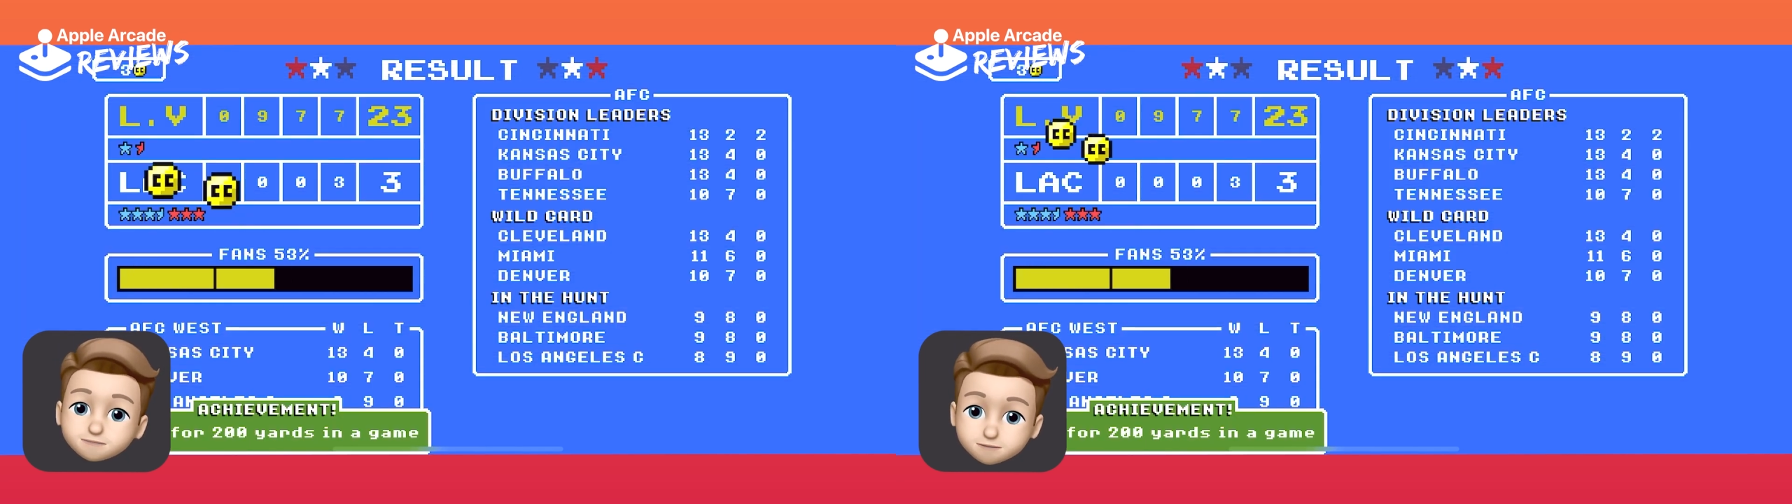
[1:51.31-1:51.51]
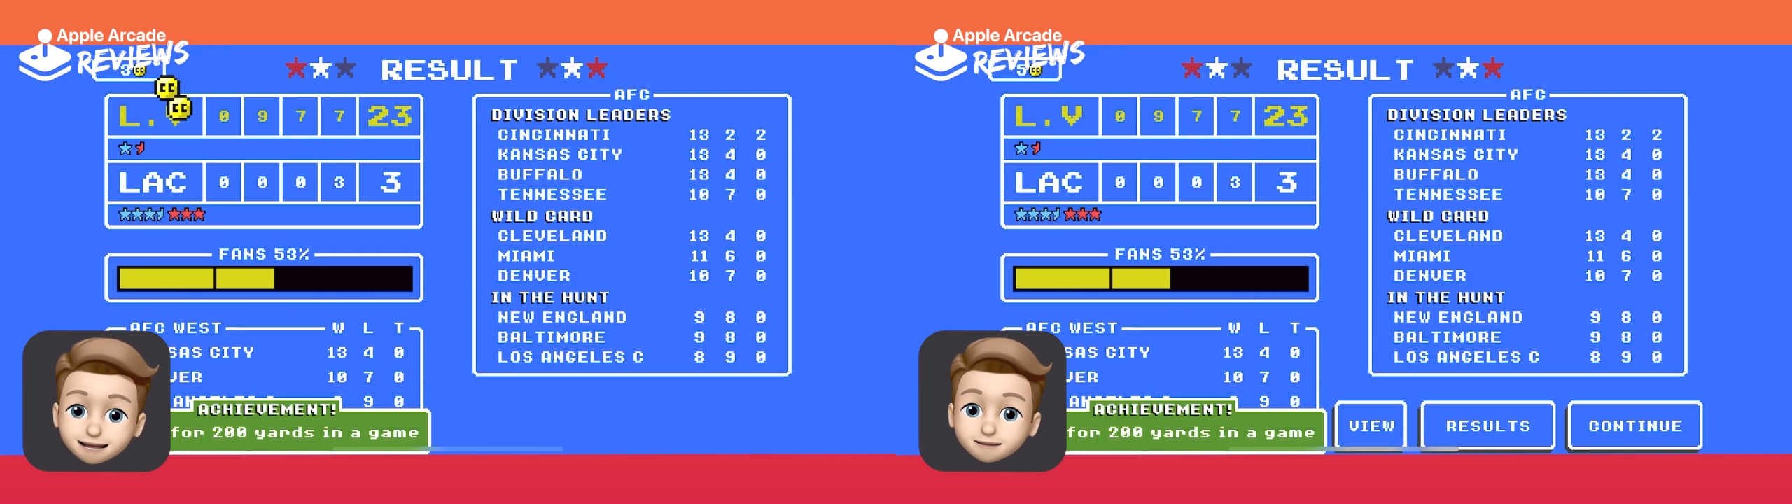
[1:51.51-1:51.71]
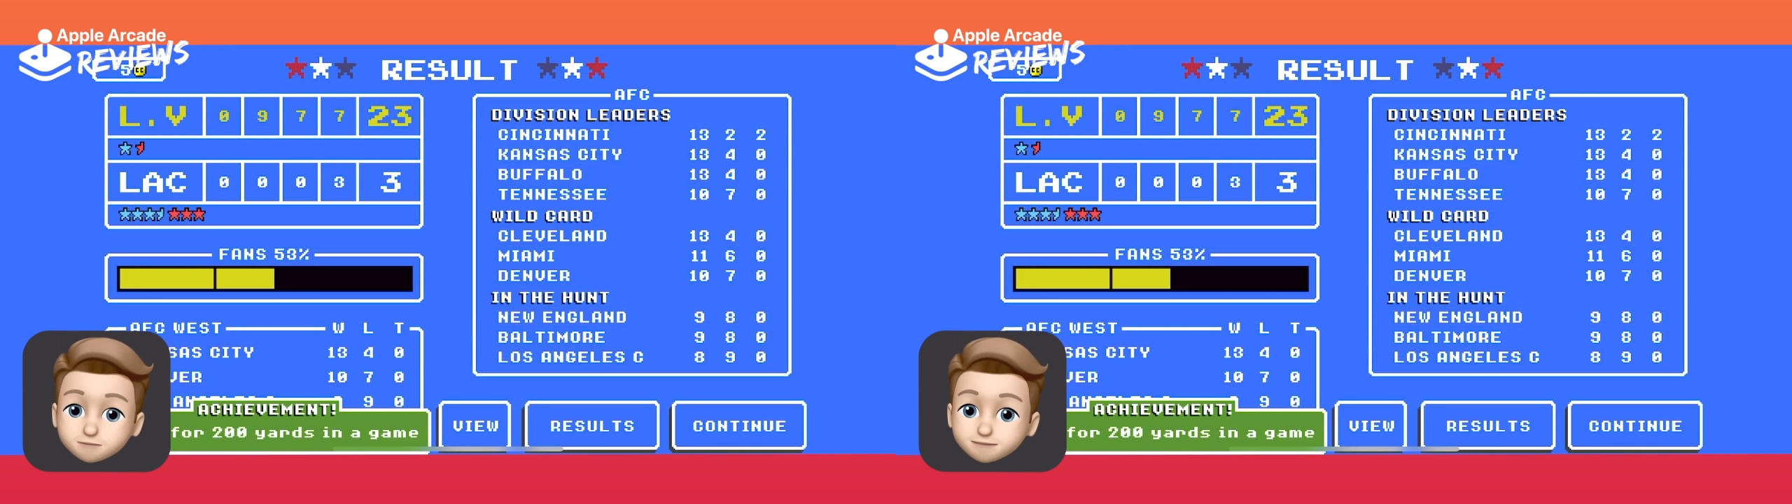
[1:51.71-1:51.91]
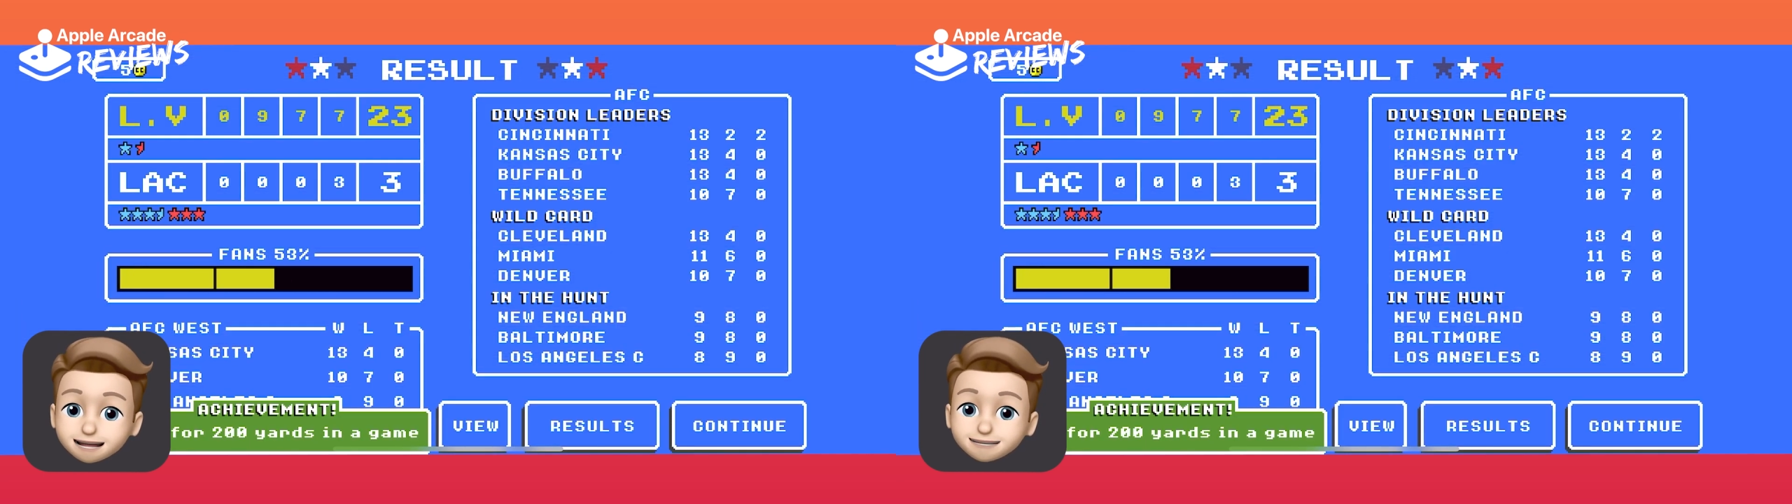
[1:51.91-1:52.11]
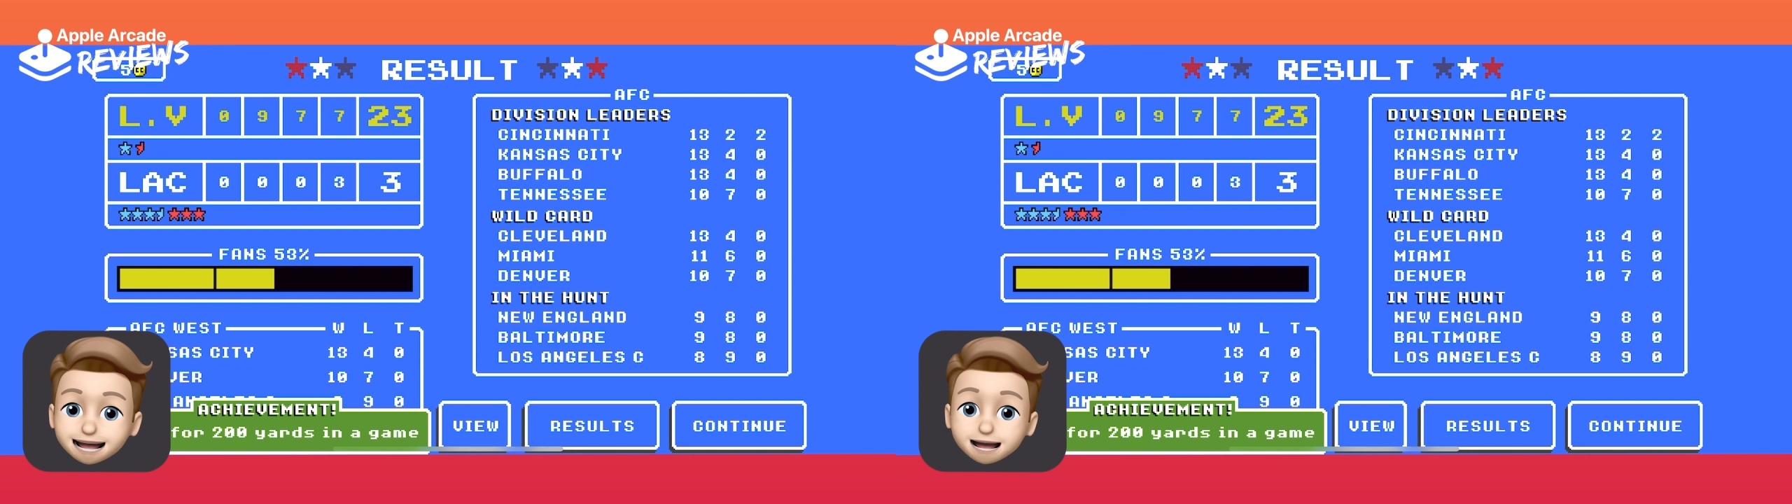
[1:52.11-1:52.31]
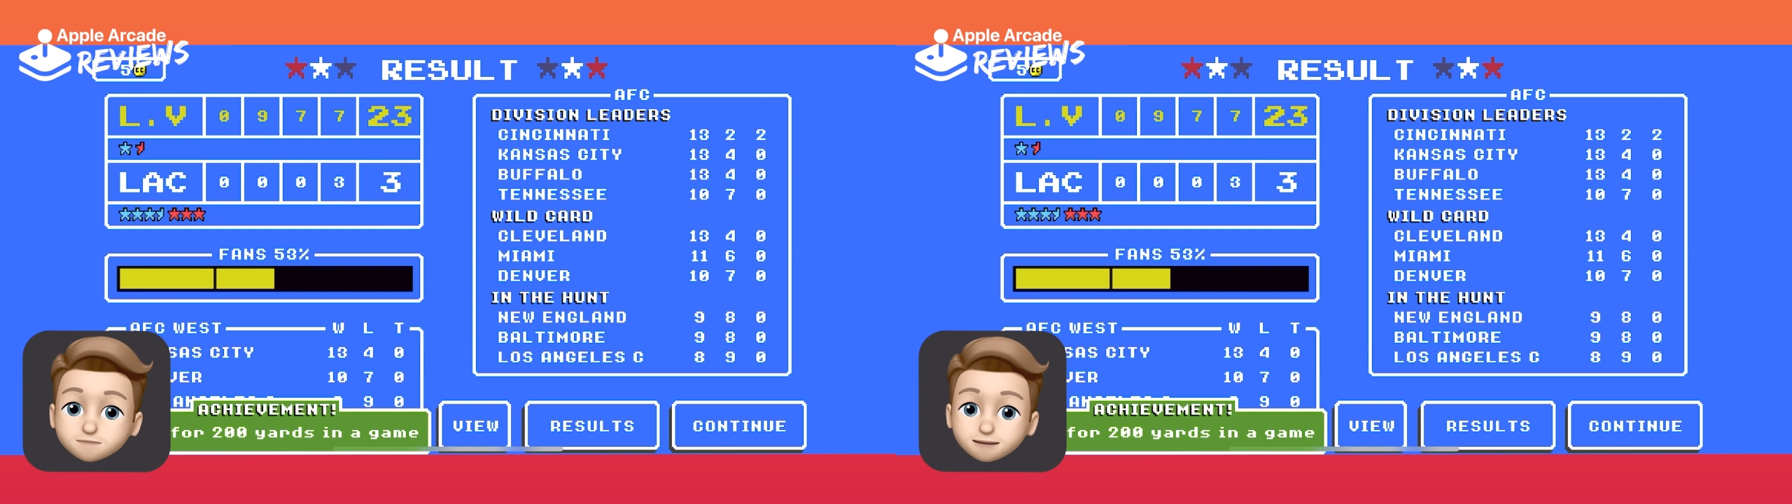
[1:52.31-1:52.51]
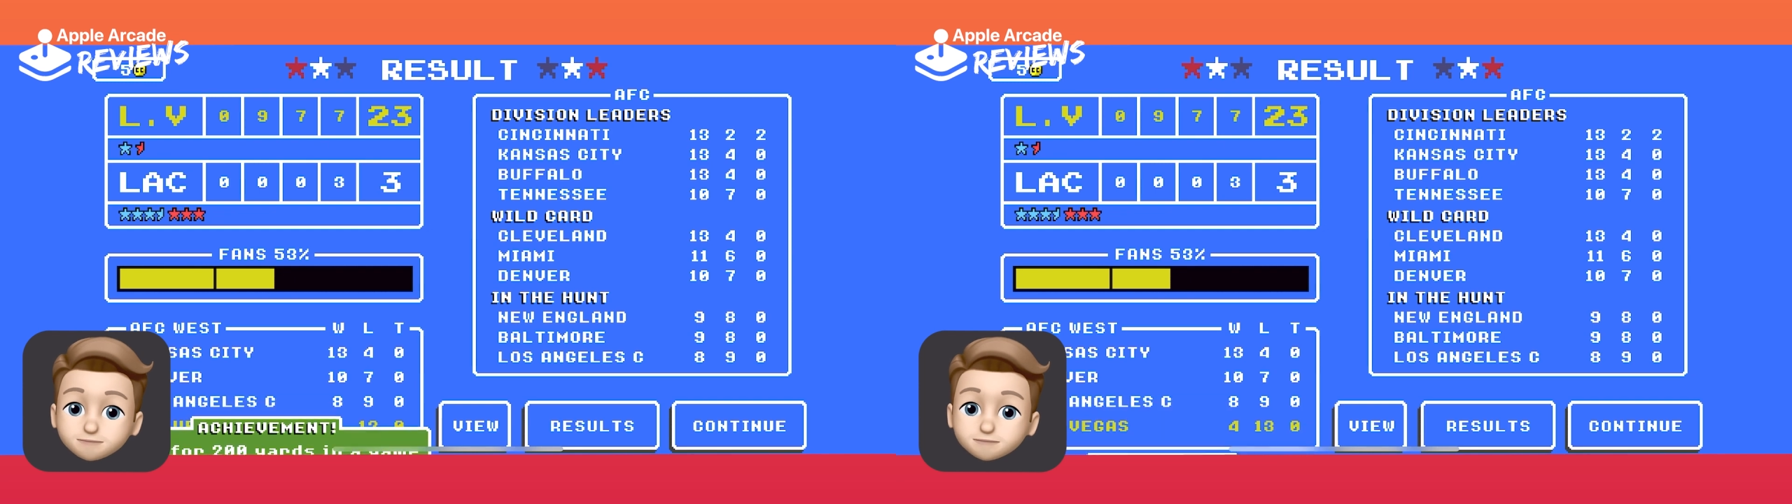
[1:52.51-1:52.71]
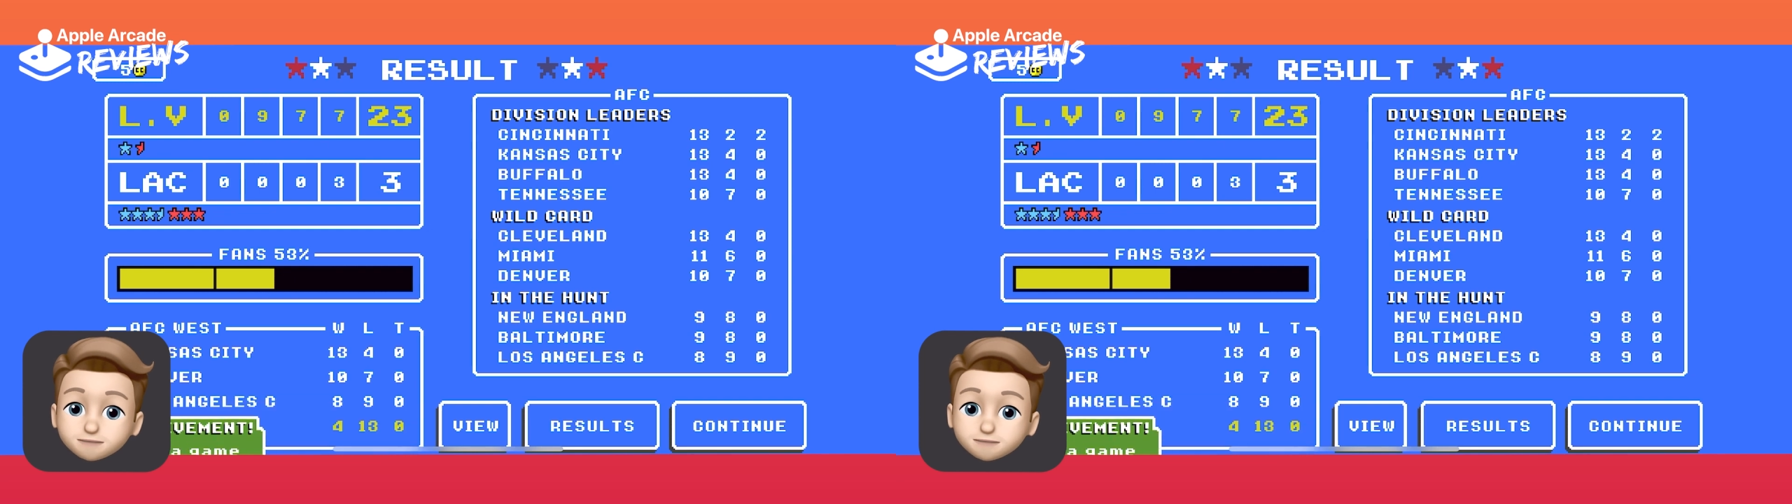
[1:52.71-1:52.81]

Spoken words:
and making your fans happy.